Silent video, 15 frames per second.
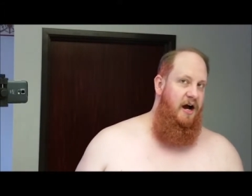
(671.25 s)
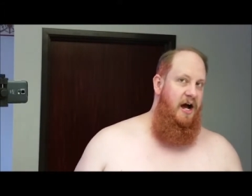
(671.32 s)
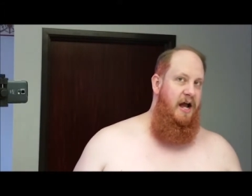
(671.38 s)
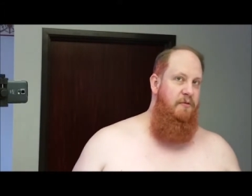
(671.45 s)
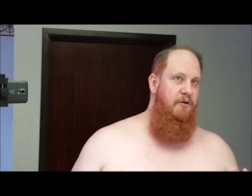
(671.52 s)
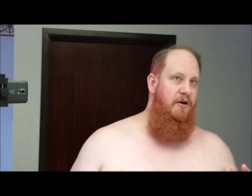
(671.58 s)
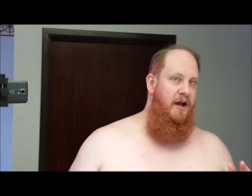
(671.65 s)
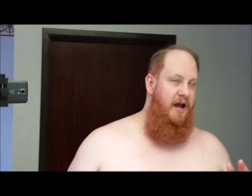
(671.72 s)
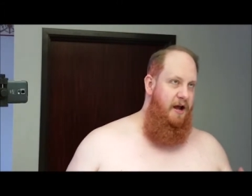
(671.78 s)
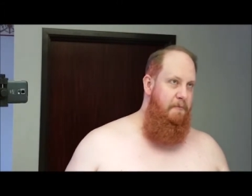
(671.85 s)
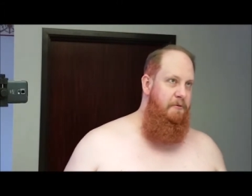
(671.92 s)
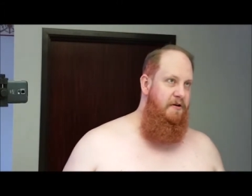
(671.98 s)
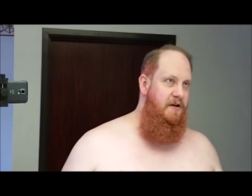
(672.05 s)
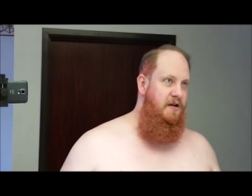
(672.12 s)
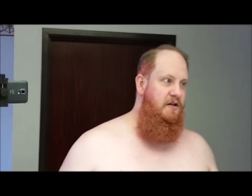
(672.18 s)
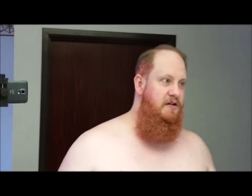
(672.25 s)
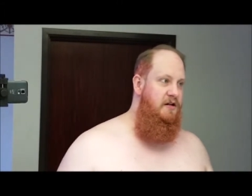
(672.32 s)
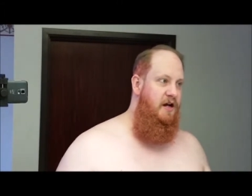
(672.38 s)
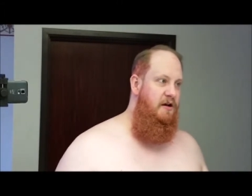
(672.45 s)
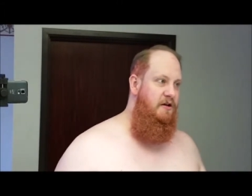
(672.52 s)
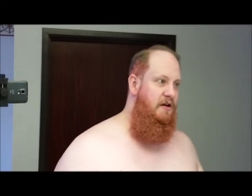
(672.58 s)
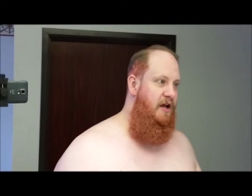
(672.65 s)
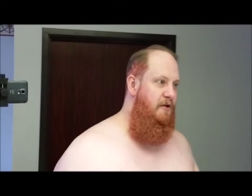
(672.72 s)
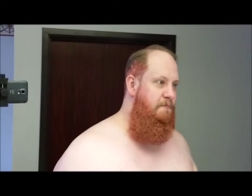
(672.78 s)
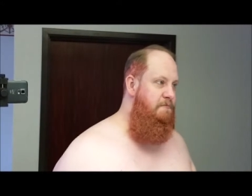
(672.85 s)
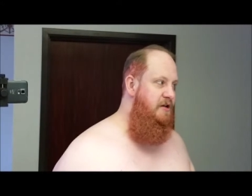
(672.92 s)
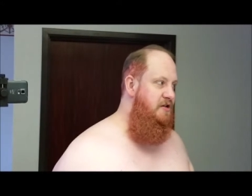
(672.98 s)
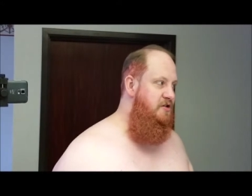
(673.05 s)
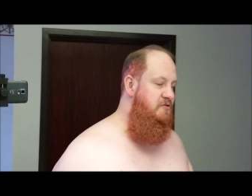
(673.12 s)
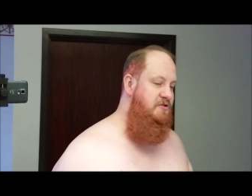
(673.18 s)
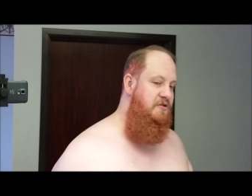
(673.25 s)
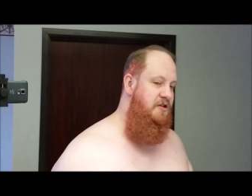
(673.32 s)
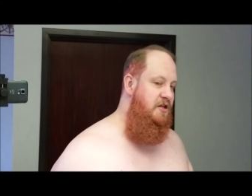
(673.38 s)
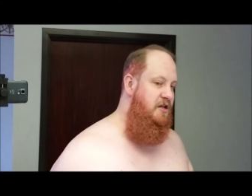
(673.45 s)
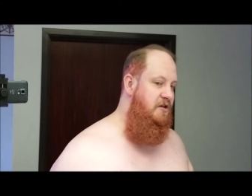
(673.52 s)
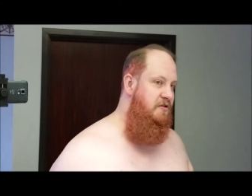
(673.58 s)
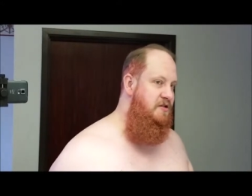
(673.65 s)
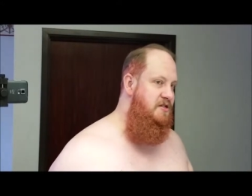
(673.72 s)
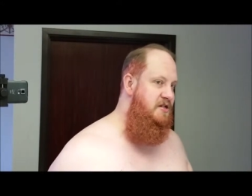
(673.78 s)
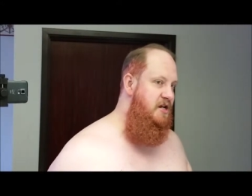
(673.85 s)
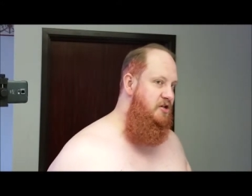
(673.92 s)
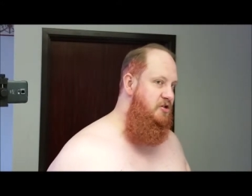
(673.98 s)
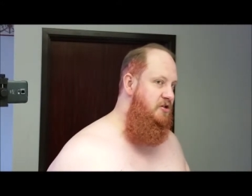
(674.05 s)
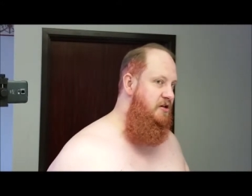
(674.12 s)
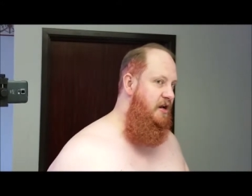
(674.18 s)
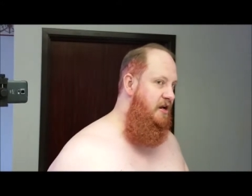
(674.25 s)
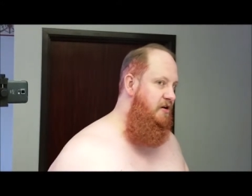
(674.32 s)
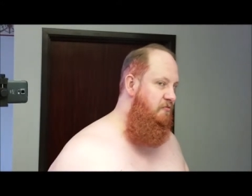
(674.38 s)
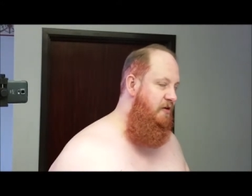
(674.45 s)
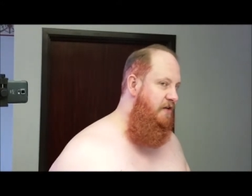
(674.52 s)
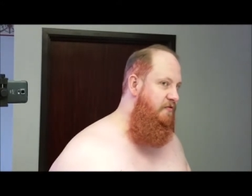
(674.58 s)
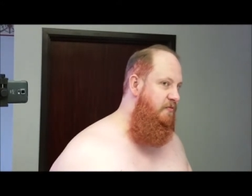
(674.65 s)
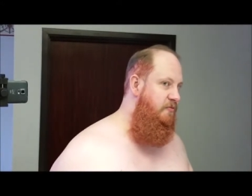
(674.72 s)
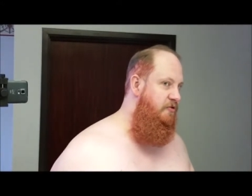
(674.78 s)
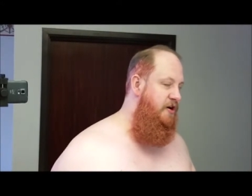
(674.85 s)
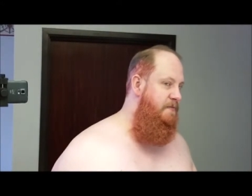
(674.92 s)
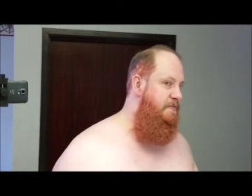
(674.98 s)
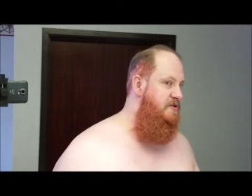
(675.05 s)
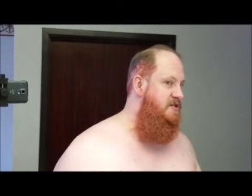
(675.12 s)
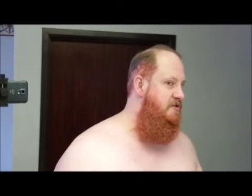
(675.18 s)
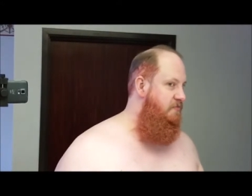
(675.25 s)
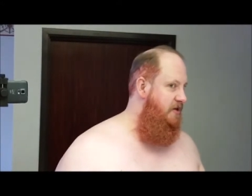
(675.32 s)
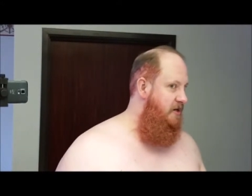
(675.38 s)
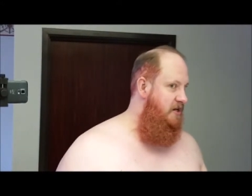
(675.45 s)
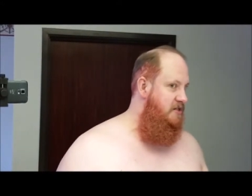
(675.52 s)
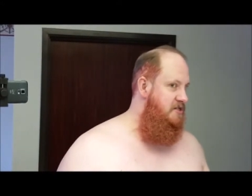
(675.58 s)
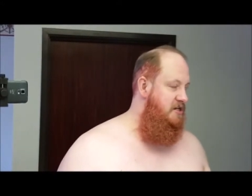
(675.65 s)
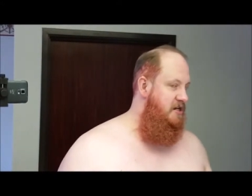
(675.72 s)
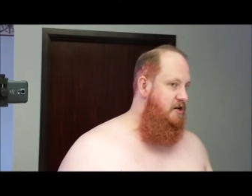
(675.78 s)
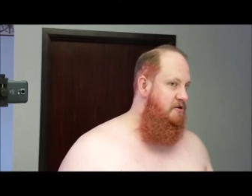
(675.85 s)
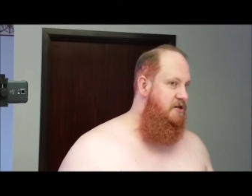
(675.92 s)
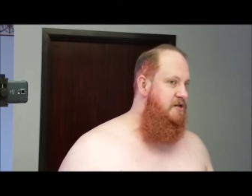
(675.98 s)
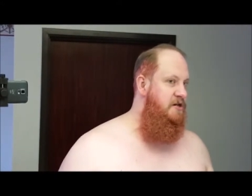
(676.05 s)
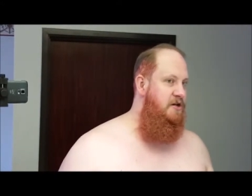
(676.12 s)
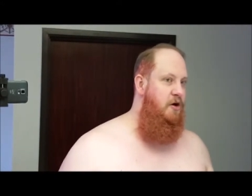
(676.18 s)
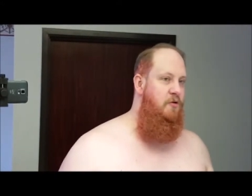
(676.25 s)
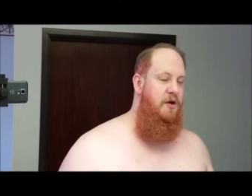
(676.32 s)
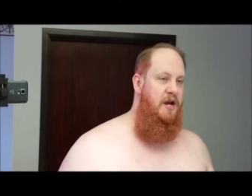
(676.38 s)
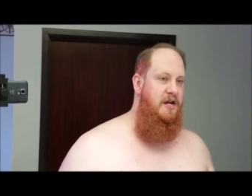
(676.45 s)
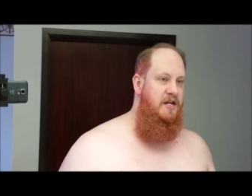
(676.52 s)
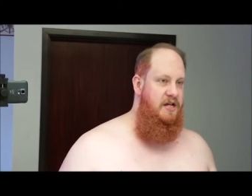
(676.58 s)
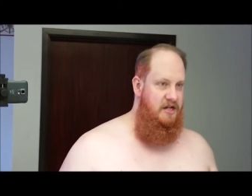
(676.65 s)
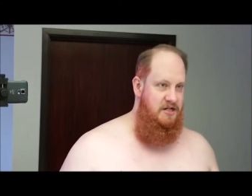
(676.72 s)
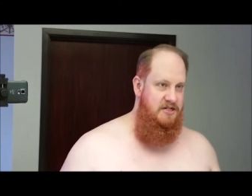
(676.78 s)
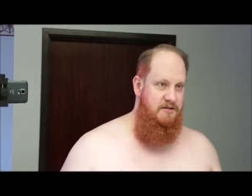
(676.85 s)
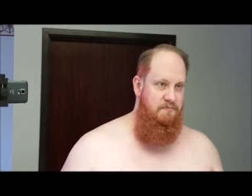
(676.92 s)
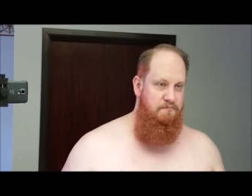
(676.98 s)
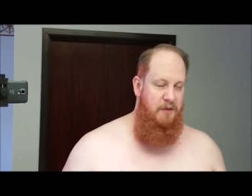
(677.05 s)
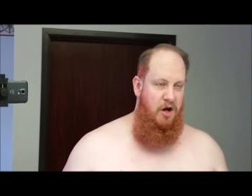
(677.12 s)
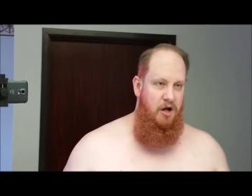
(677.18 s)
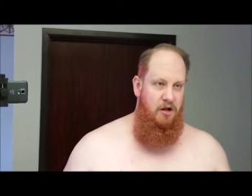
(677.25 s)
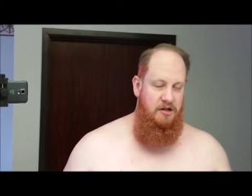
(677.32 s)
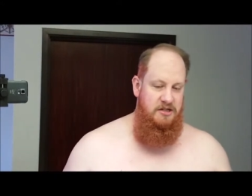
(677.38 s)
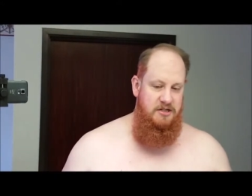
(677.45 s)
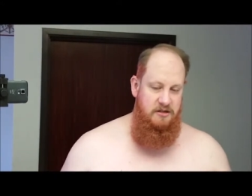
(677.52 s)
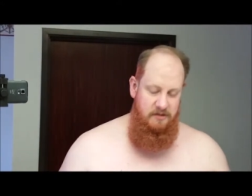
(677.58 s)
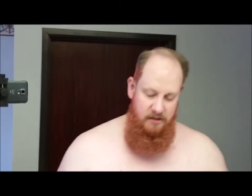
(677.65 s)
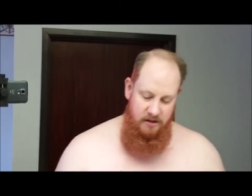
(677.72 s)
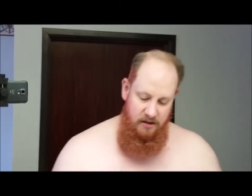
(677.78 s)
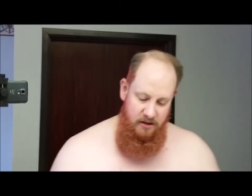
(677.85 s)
I will happily help get you to the guild station and away from creepers so we can get security to go and kick some balls.